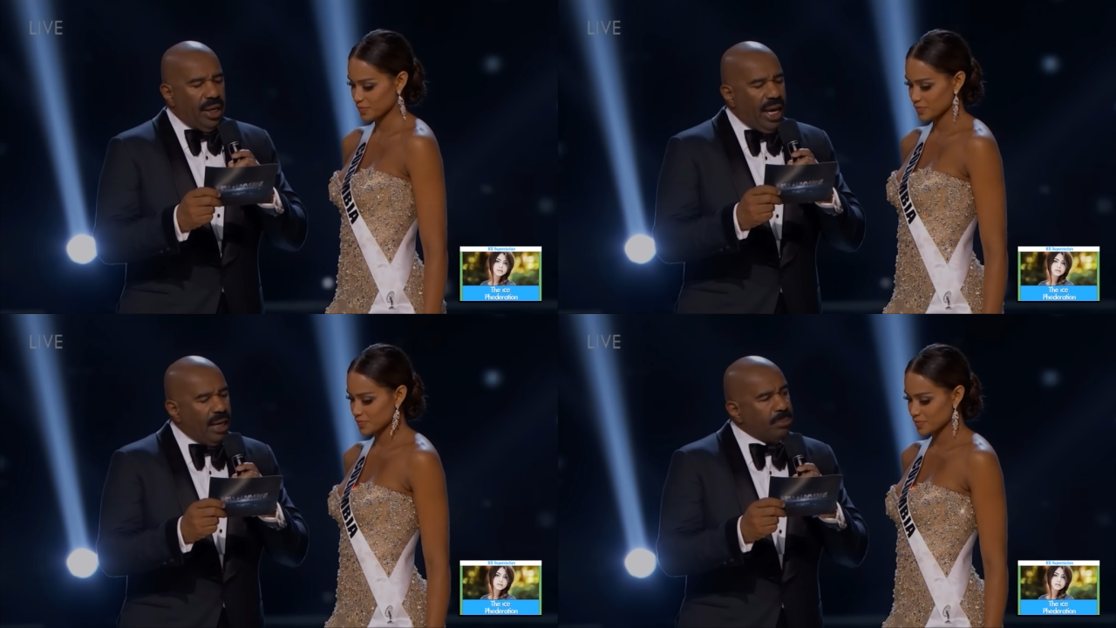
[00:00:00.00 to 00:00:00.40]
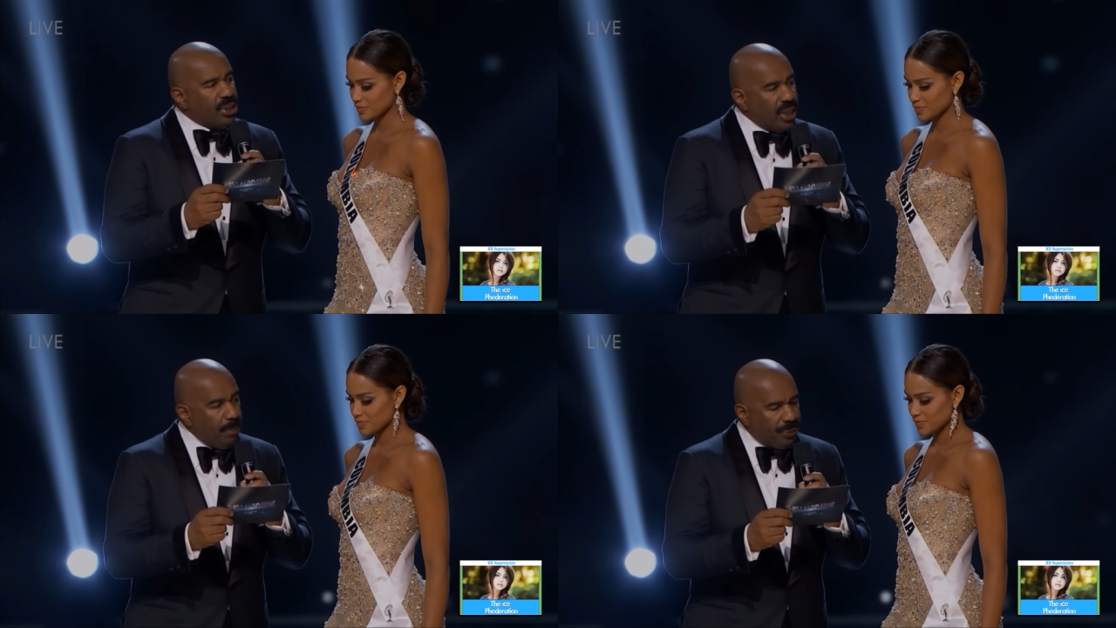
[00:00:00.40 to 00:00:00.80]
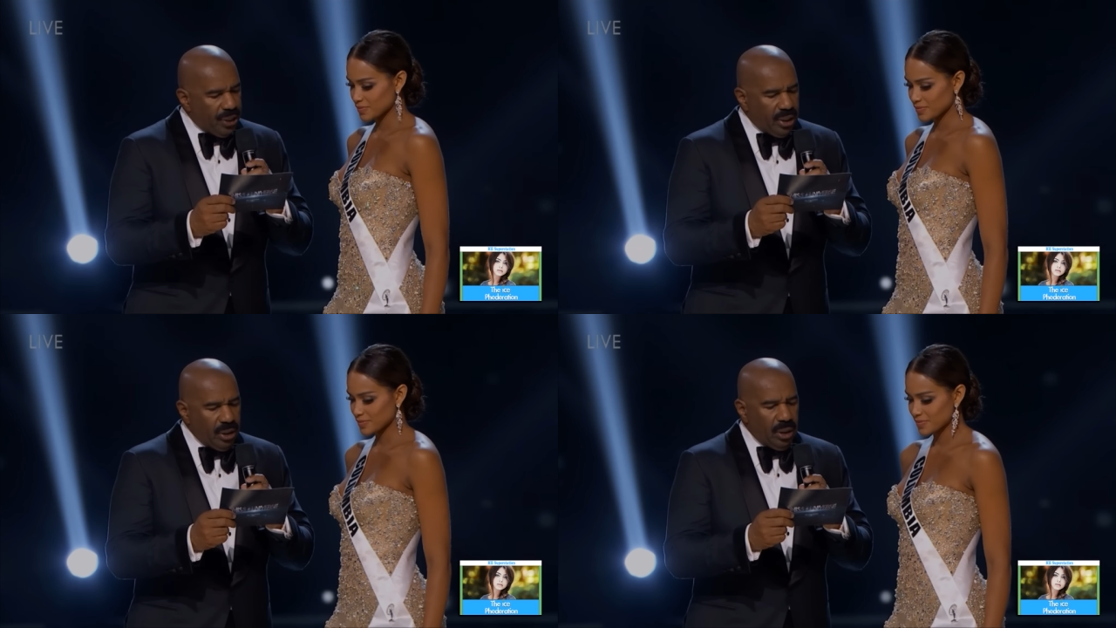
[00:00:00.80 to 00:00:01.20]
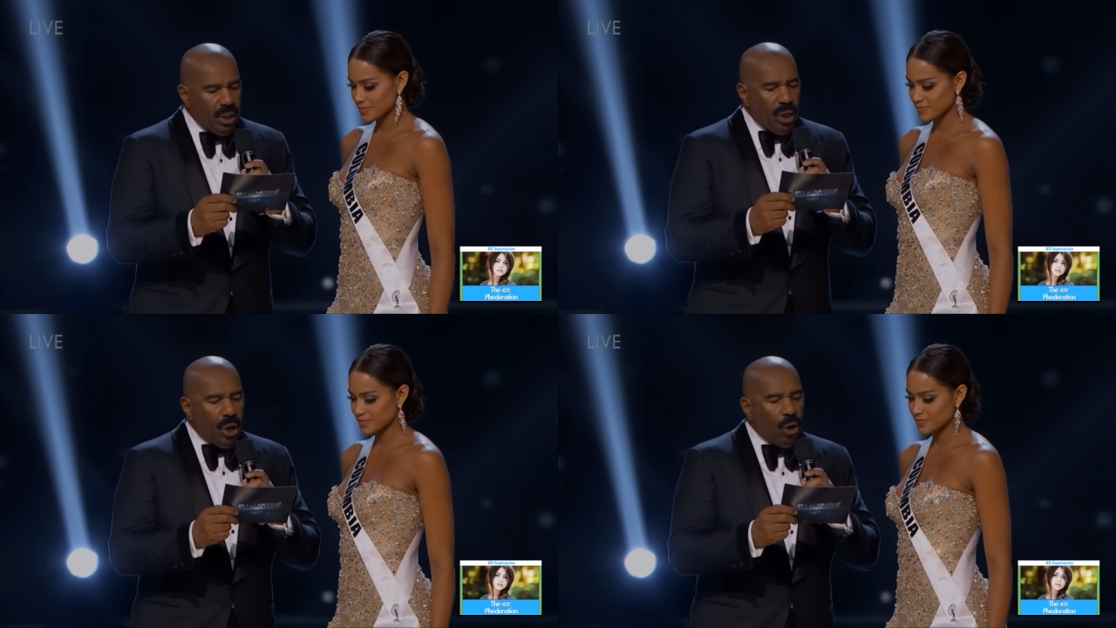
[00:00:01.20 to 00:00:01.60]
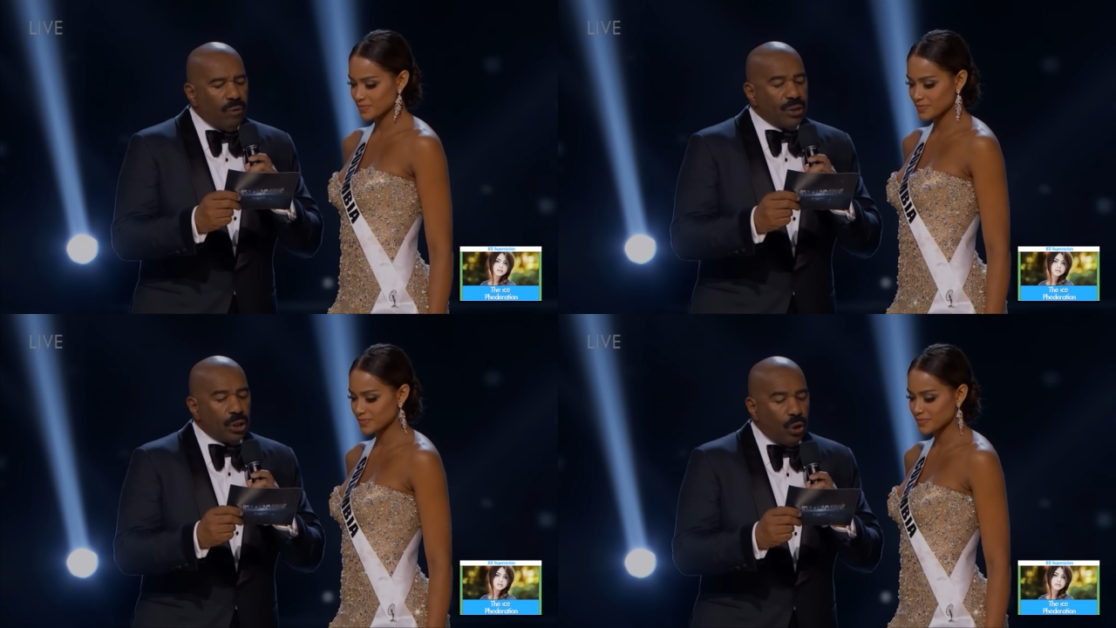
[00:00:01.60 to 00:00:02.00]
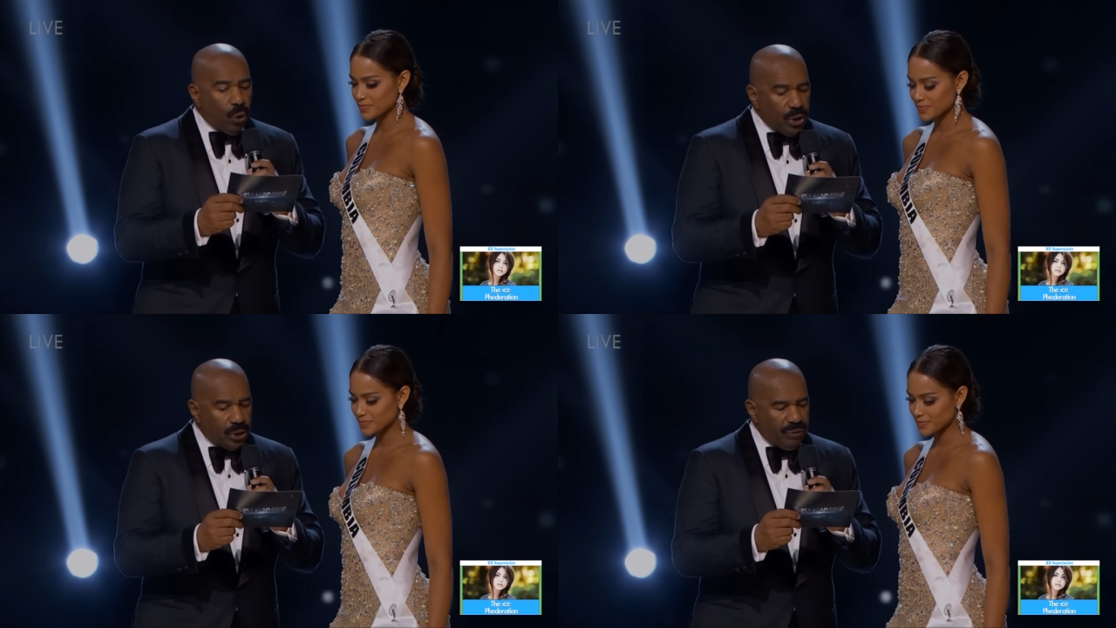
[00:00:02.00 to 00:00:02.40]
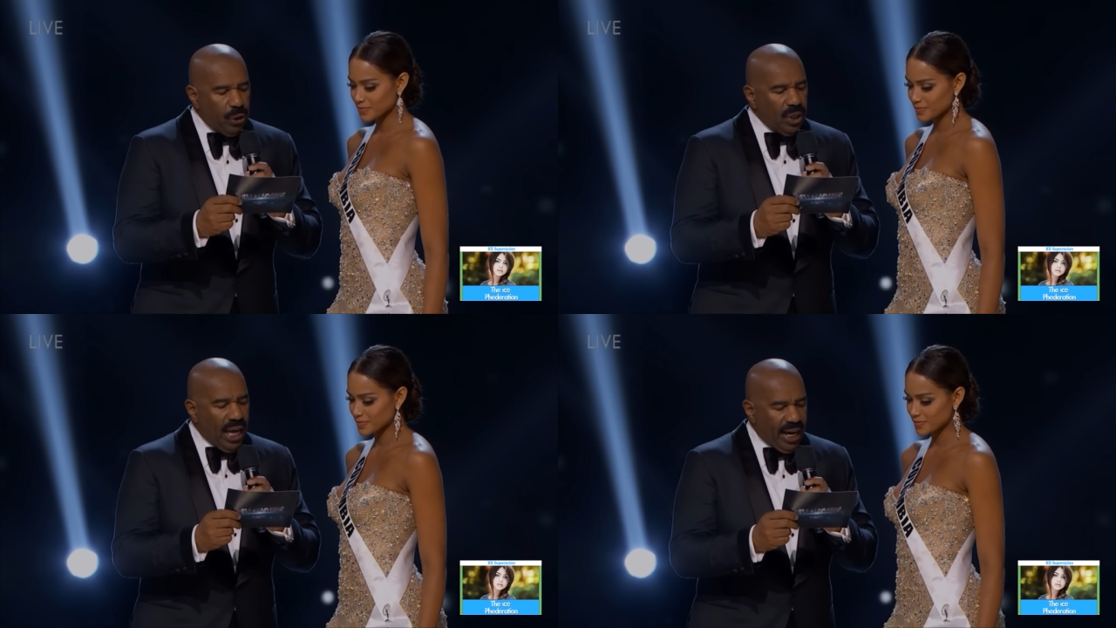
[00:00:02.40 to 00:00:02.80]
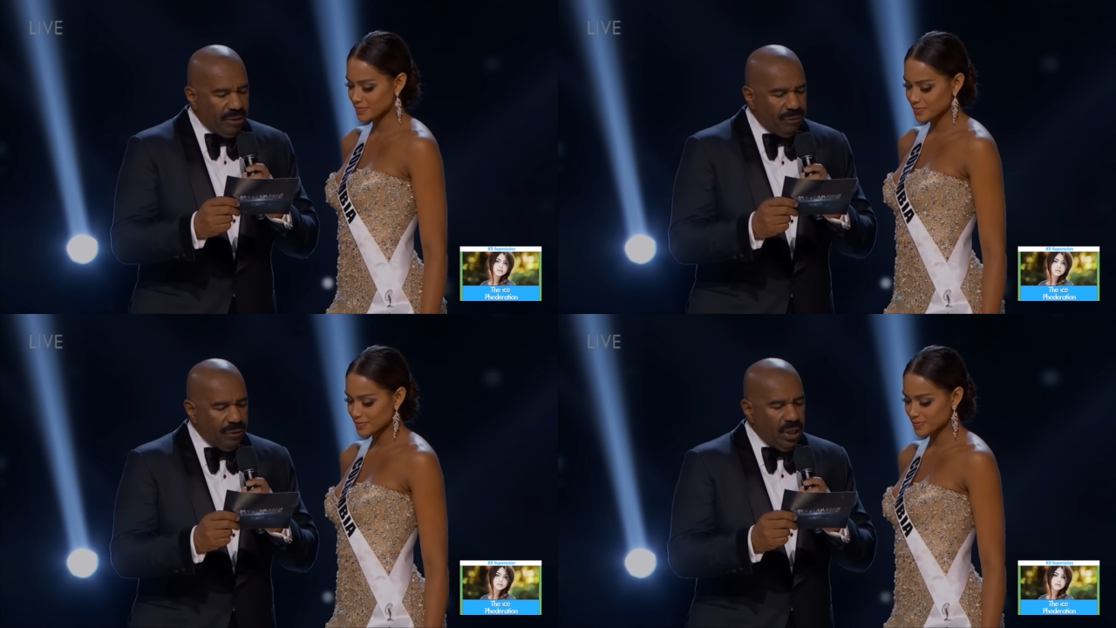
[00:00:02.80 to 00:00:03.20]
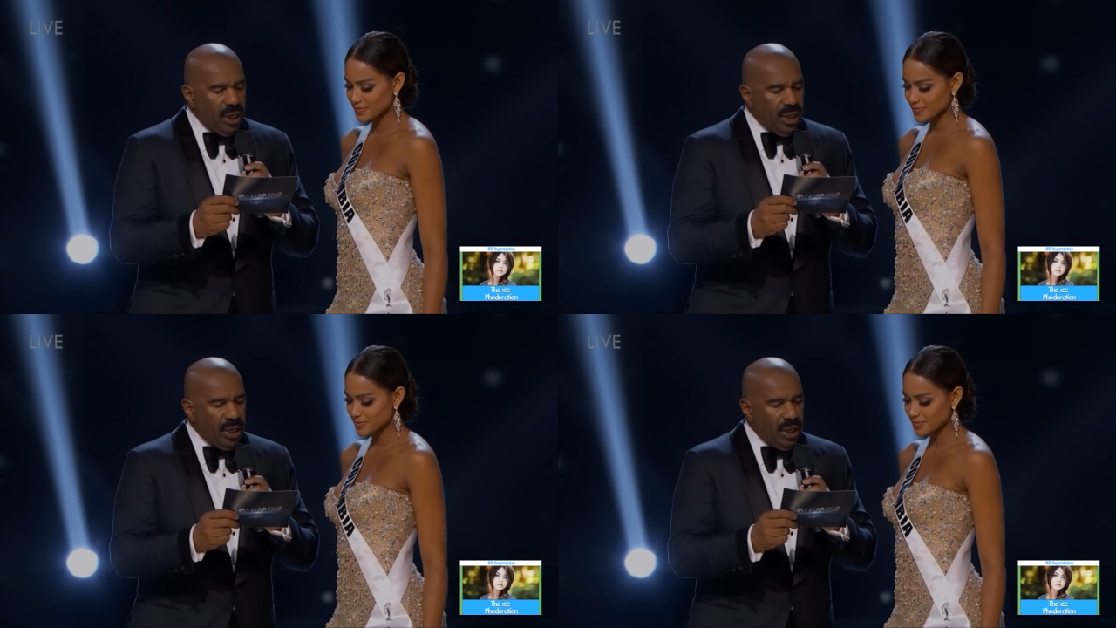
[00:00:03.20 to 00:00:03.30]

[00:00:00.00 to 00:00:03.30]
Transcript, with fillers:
Speaker 1: Name something over the course of your life